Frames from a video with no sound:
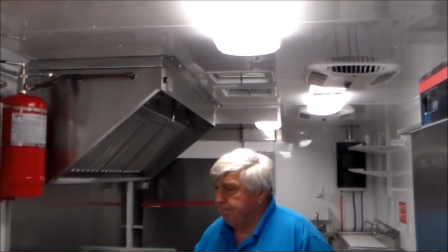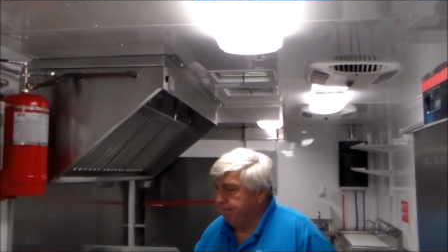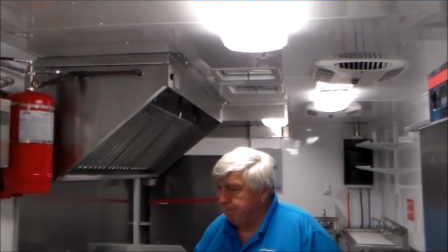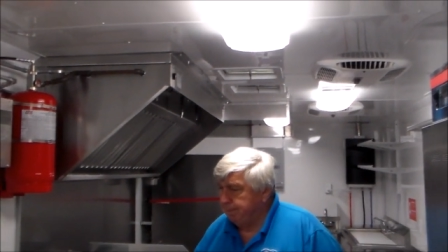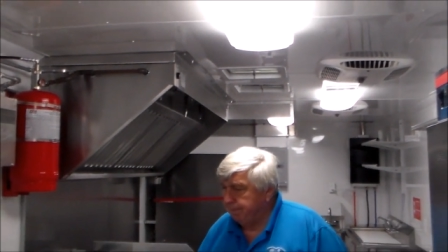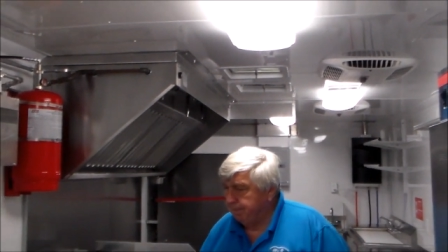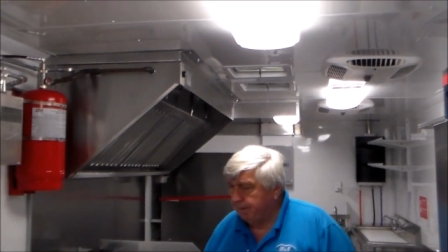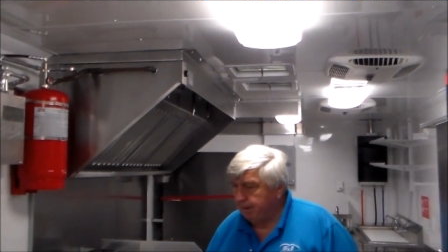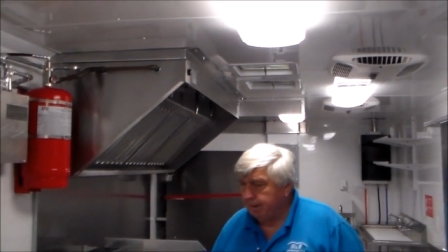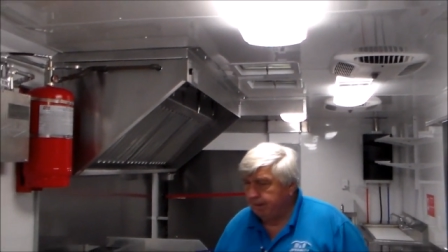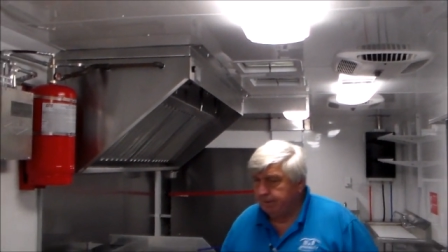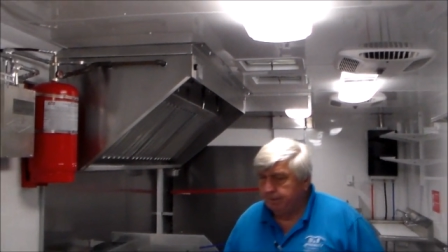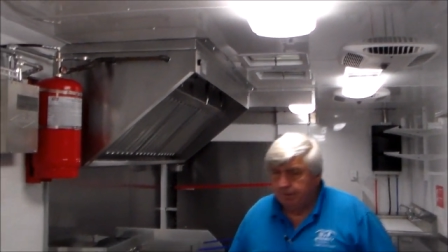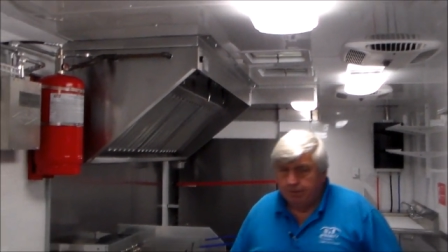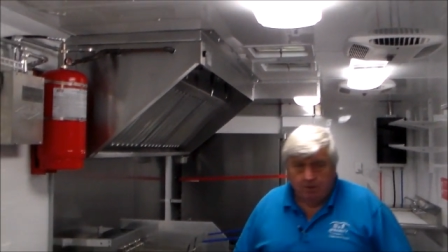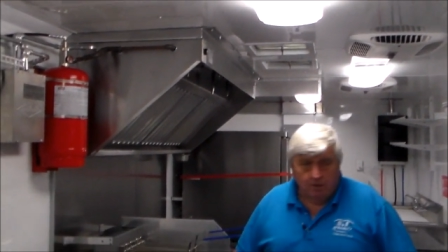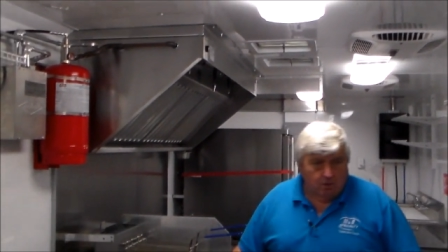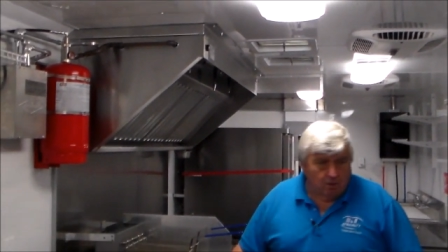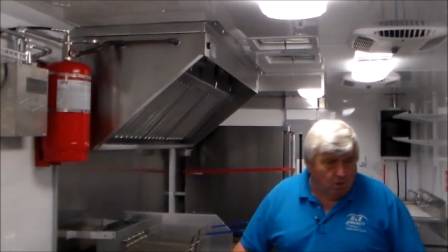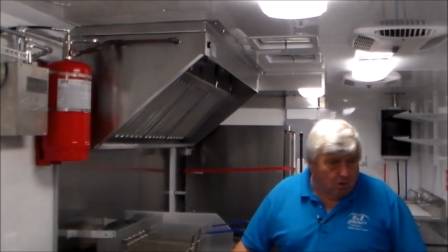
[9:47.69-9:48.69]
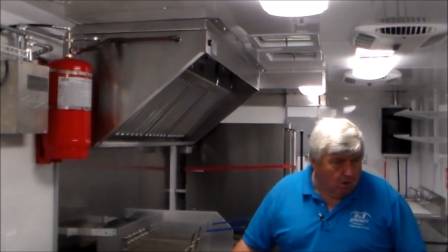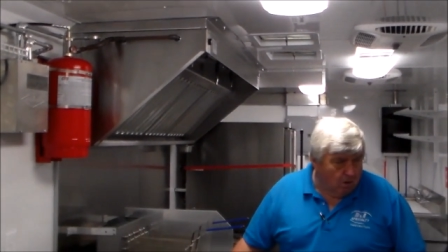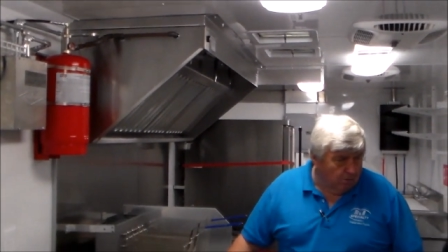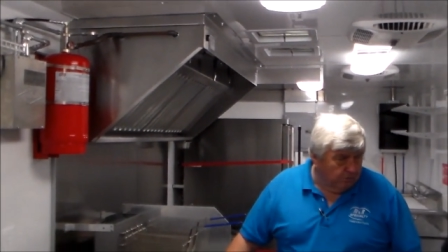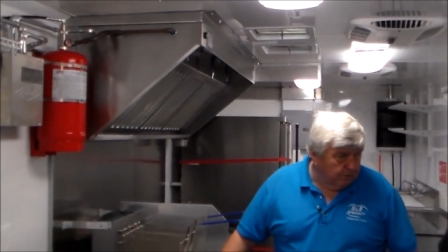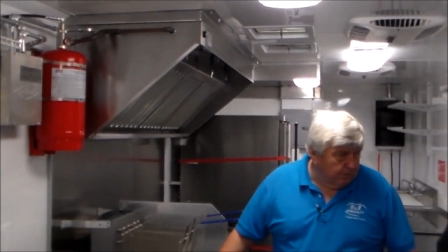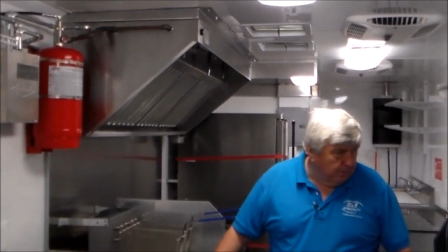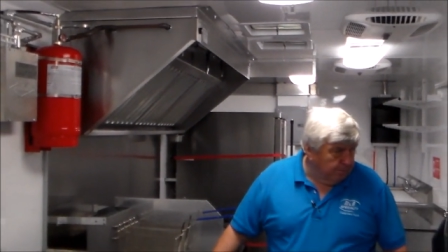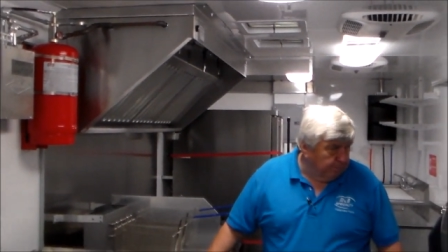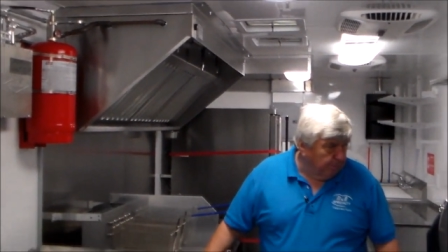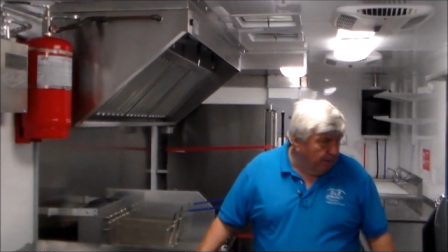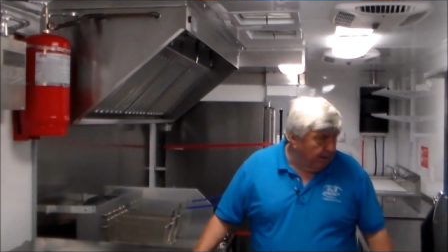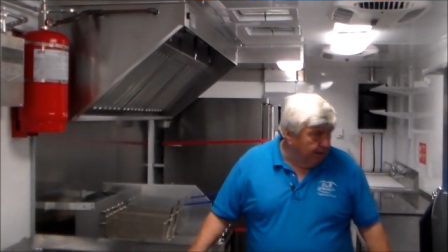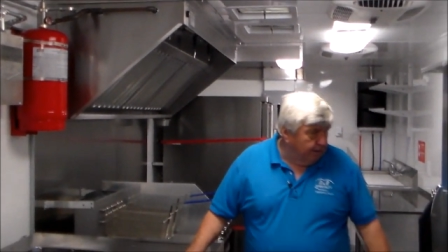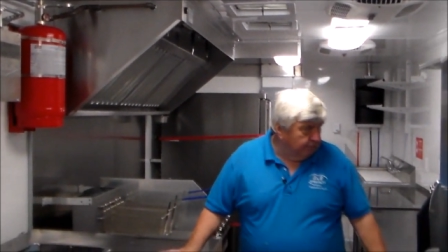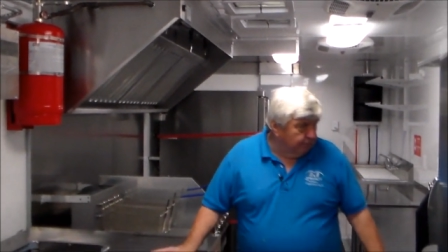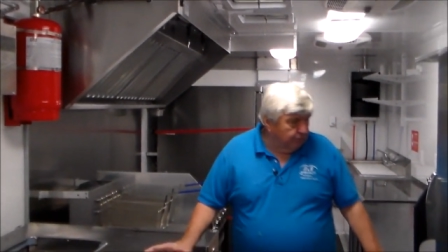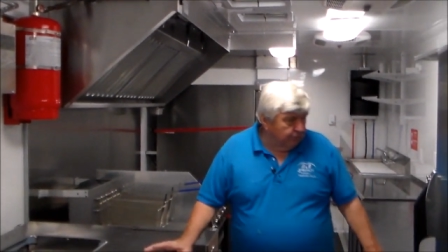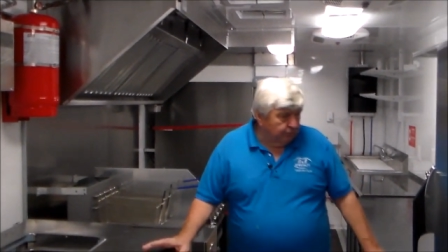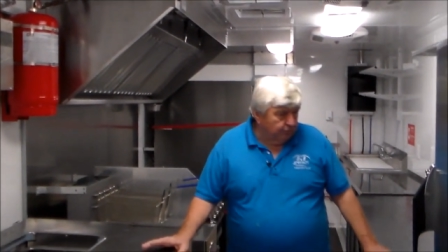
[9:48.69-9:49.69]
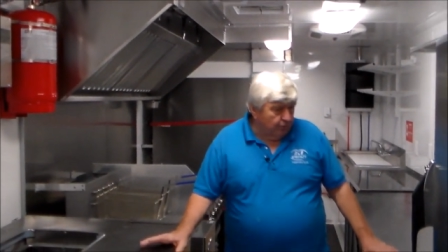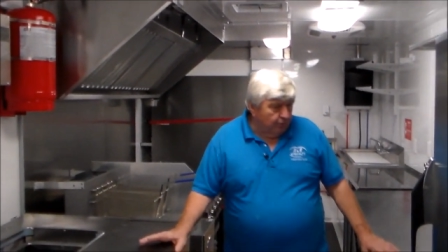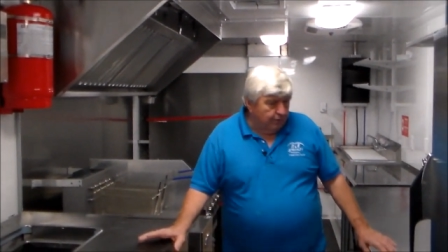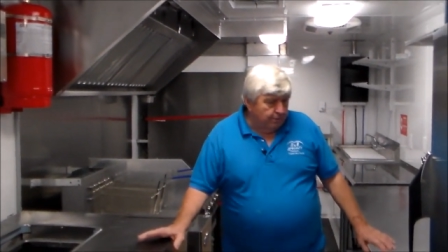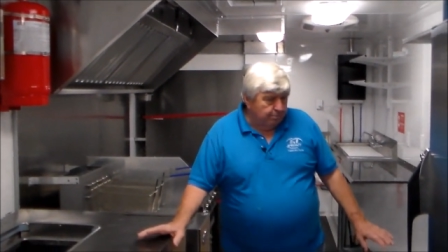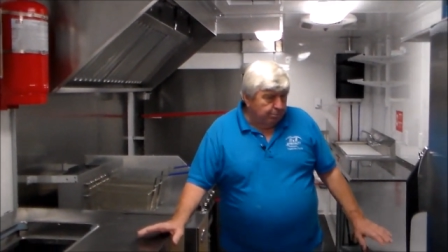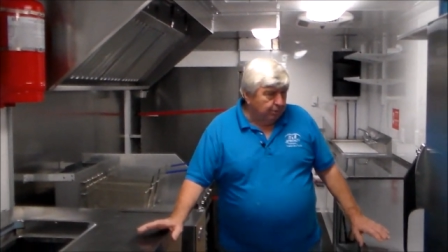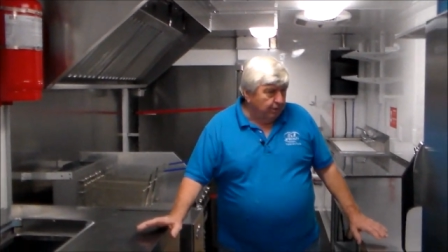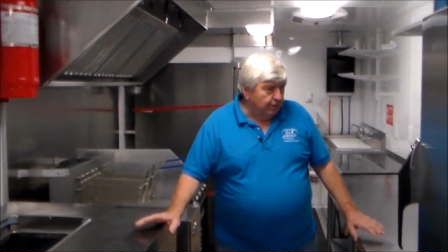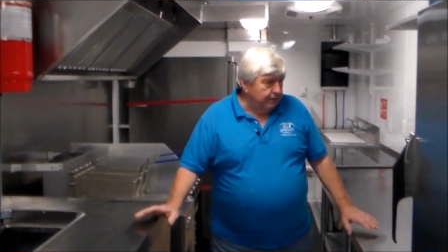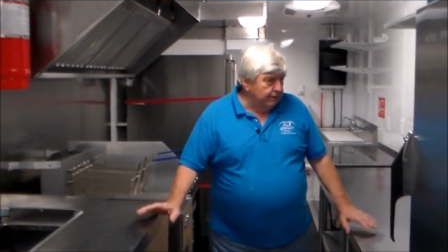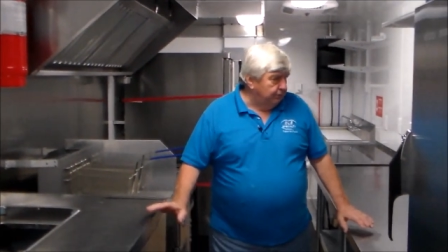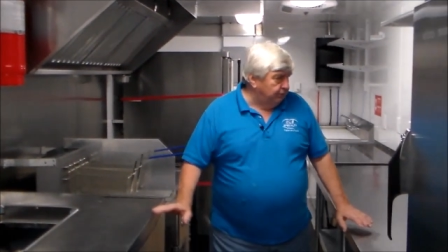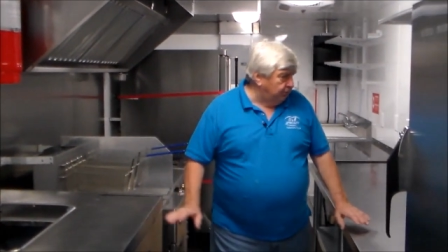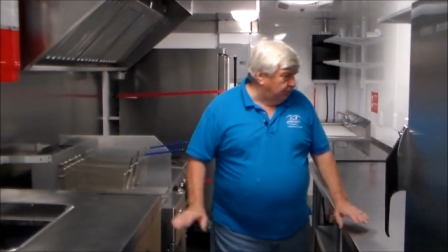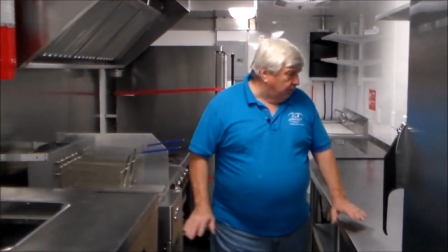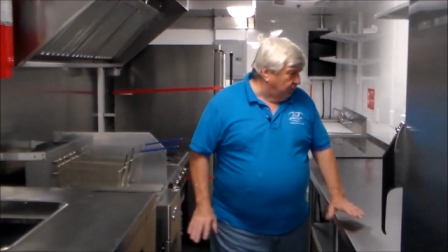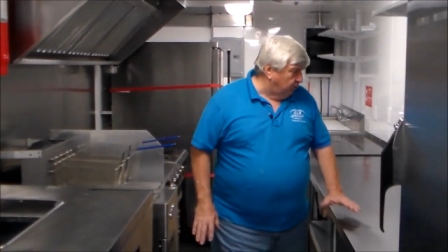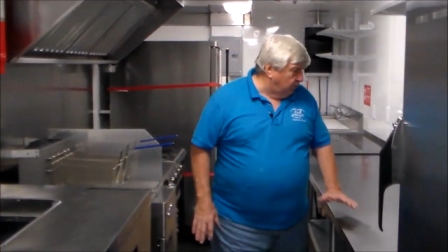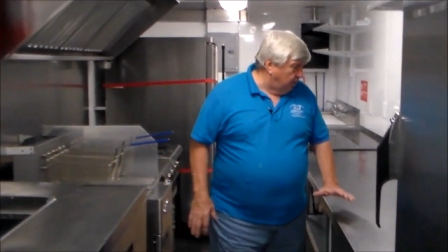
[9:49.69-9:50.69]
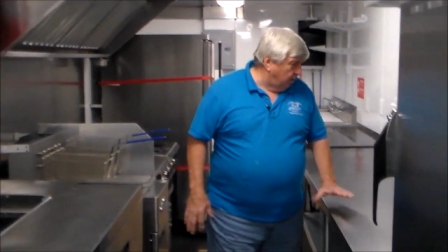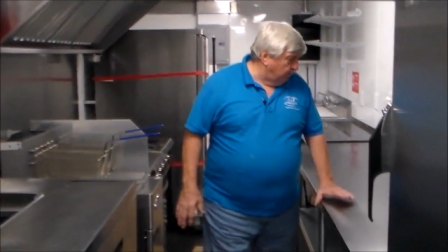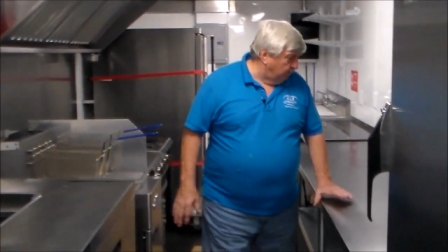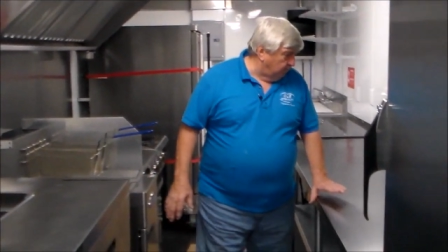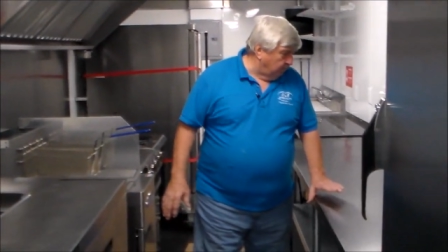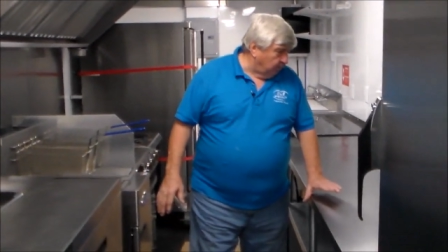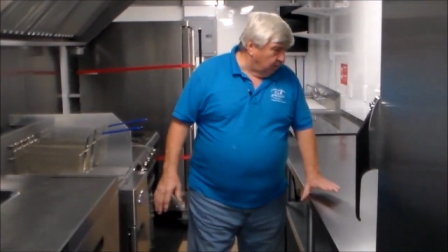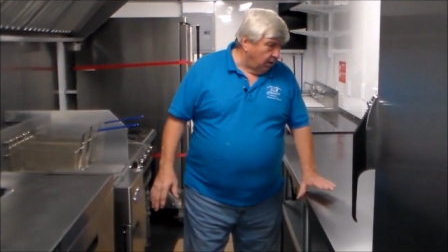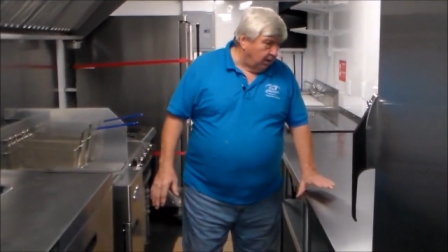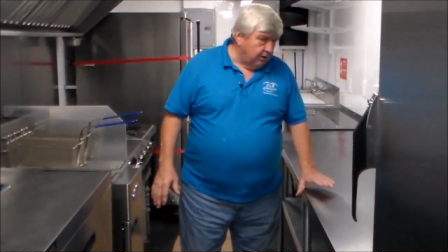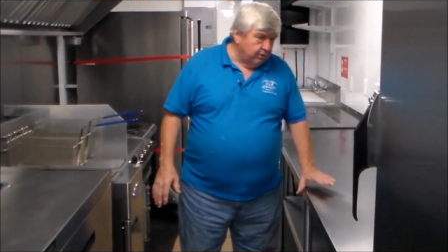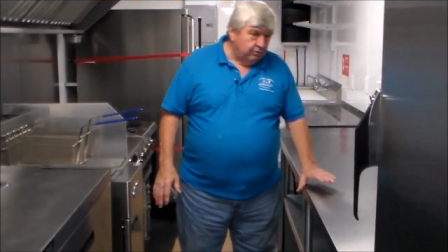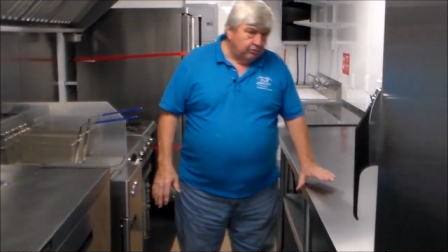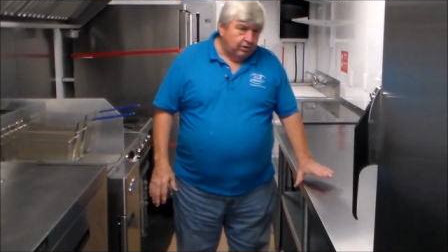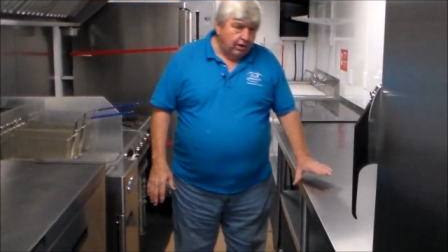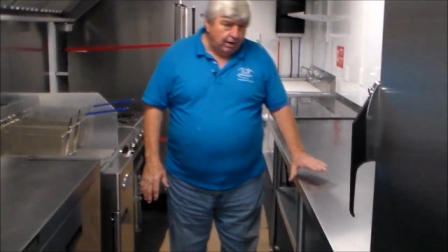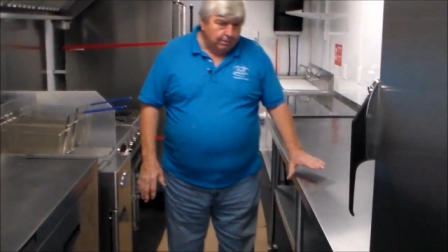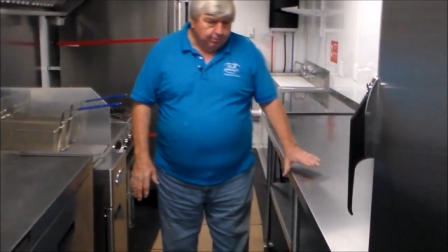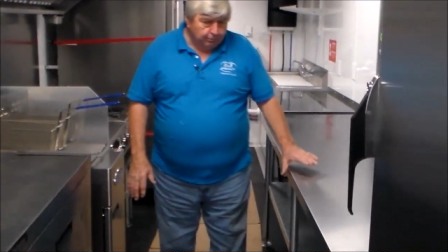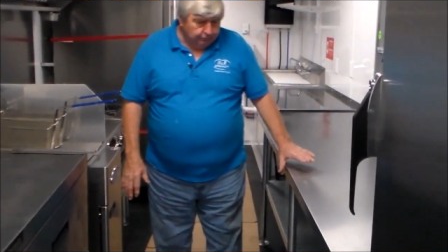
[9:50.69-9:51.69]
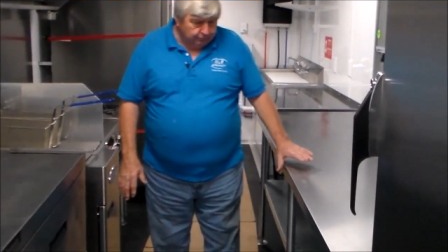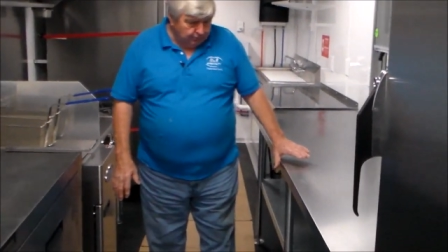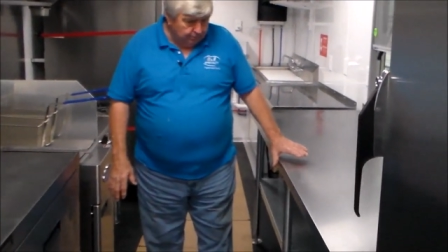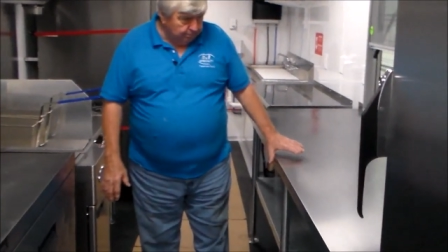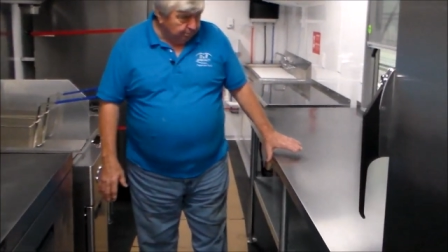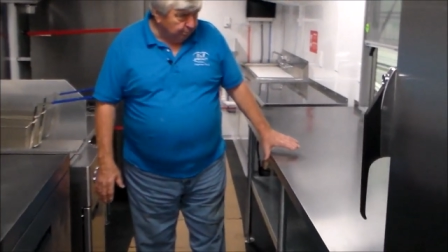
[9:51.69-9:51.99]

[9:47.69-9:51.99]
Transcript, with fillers: up. Uh, all the appliances are in place. The ta large table's